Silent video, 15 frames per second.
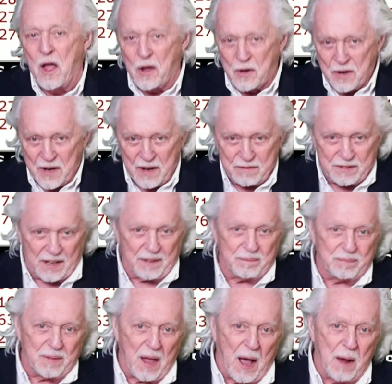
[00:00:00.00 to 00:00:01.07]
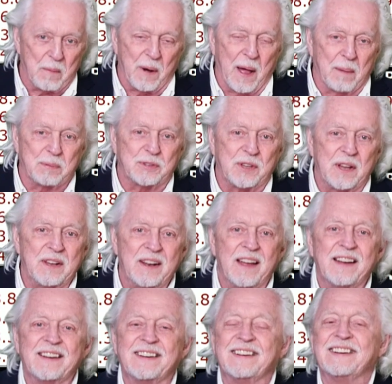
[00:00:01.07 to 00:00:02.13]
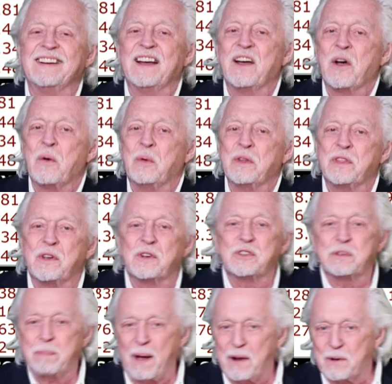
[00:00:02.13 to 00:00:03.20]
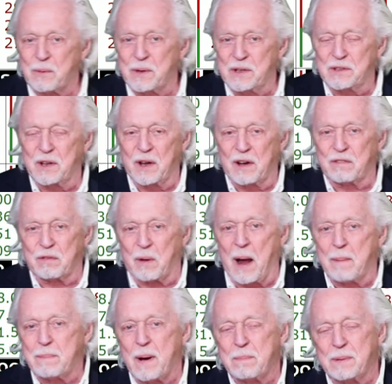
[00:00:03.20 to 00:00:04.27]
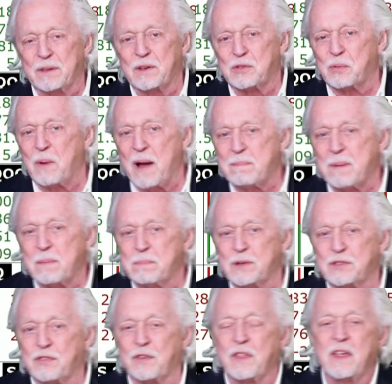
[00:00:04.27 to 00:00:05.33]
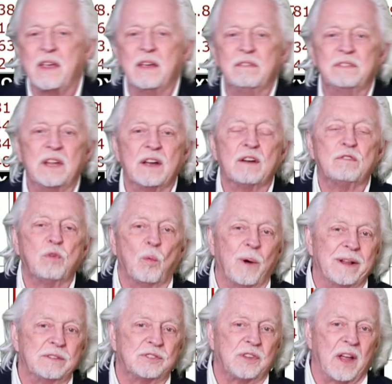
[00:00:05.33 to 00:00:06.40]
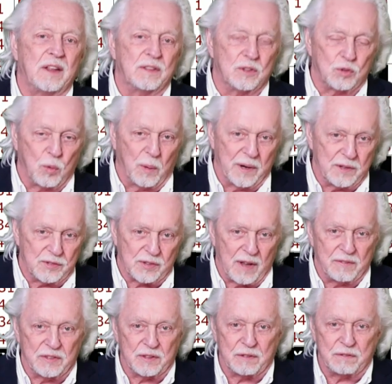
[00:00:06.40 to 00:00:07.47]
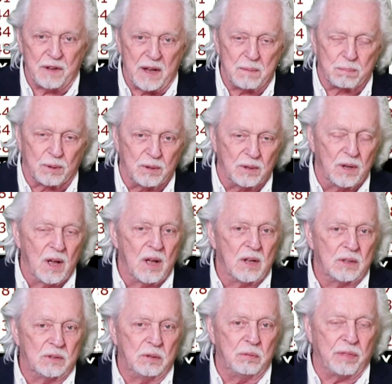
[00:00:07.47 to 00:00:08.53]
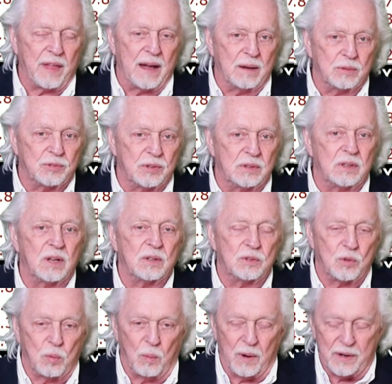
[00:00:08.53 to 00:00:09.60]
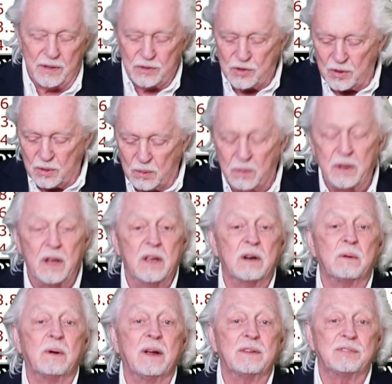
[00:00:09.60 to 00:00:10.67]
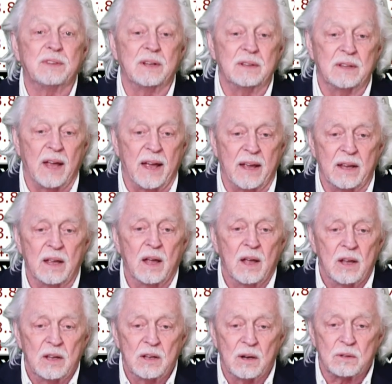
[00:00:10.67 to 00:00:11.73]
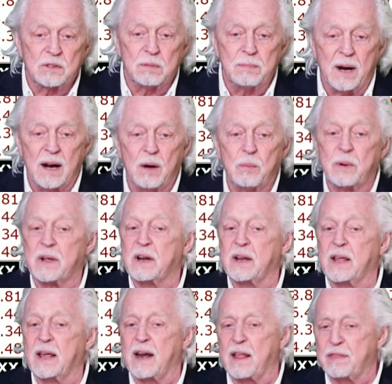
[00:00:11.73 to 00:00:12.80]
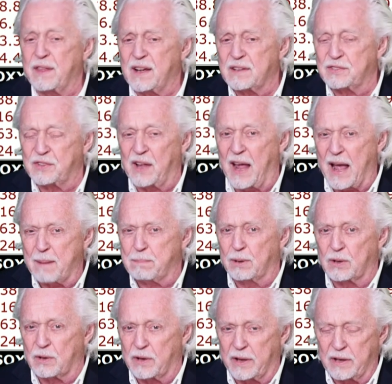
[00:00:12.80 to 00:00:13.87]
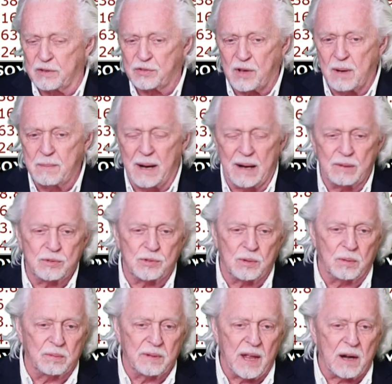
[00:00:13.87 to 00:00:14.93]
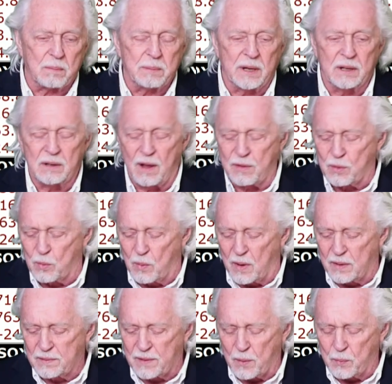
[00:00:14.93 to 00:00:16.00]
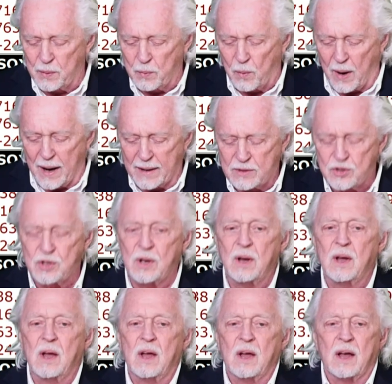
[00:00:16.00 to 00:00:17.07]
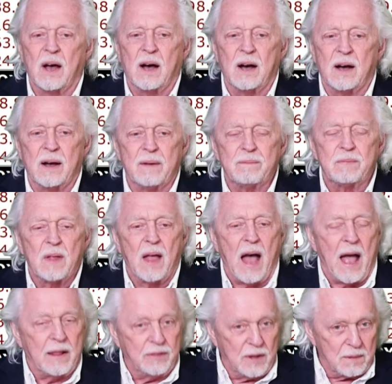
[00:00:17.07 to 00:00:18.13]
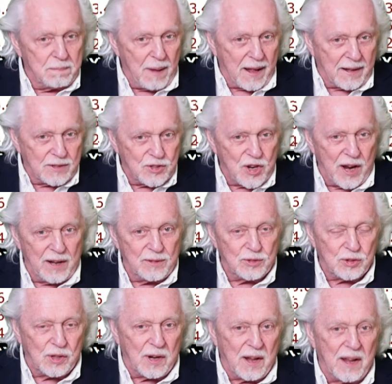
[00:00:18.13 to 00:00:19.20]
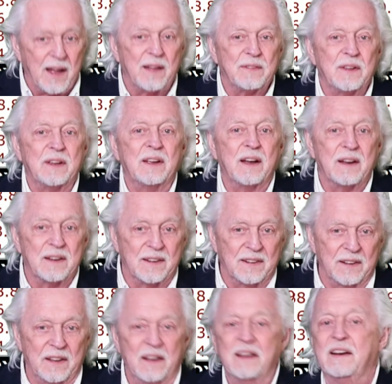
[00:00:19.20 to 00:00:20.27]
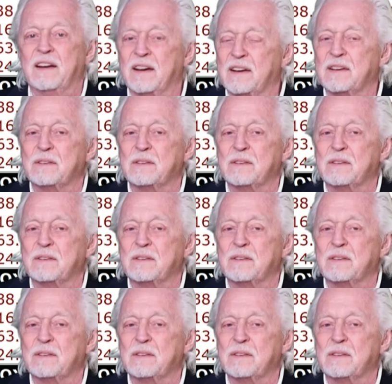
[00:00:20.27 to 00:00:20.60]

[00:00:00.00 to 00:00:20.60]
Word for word: Good evening, Ira Epstein with your Spider ETF wrap-up, and this wrap-up is for the evening of Wednesday, the 27th of April, 2022. Interesting day. You know, tomorrow we're going to get, I think it's the Apple earnings come out, so that'll be another one that we watch. I did make a change today on the lead